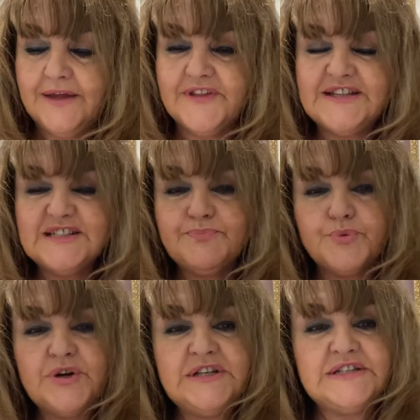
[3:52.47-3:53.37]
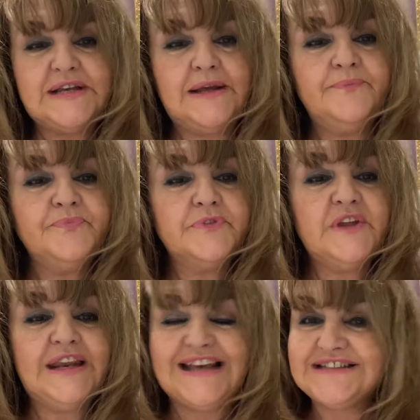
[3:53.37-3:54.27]
then sprinting the
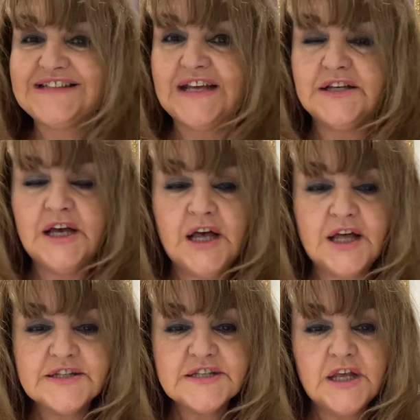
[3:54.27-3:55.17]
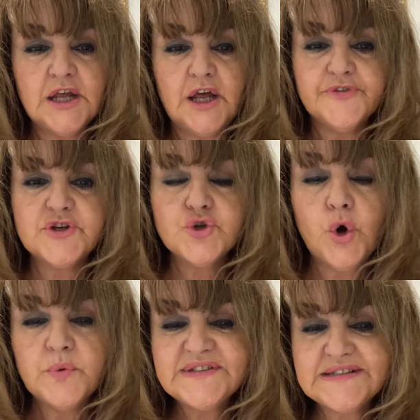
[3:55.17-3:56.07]
last 10 yards. The
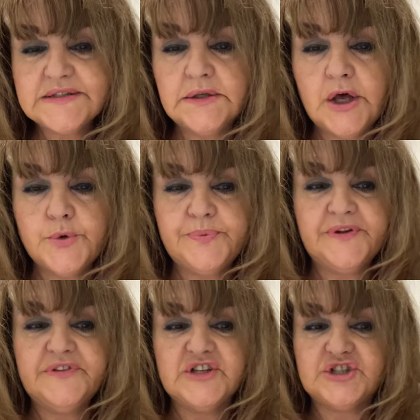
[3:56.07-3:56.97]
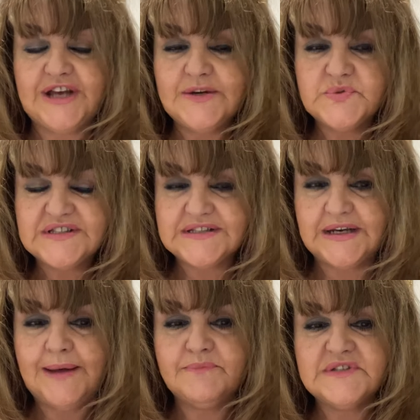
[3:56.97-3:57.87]
door was still open, the shed was still
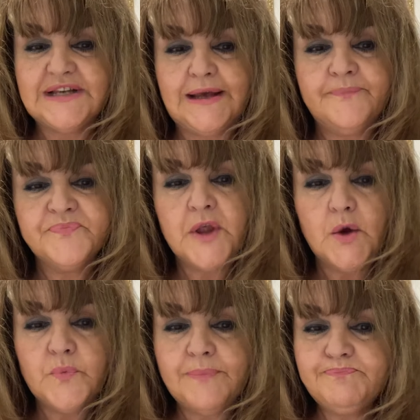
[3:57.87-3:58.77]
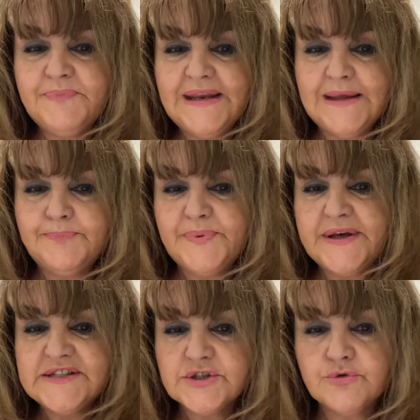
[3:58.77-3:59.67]
empty. When Billy
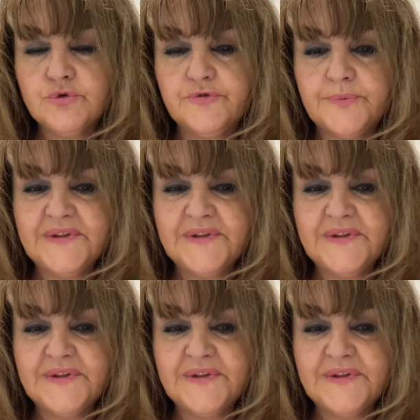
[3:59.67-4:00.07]
burst through from the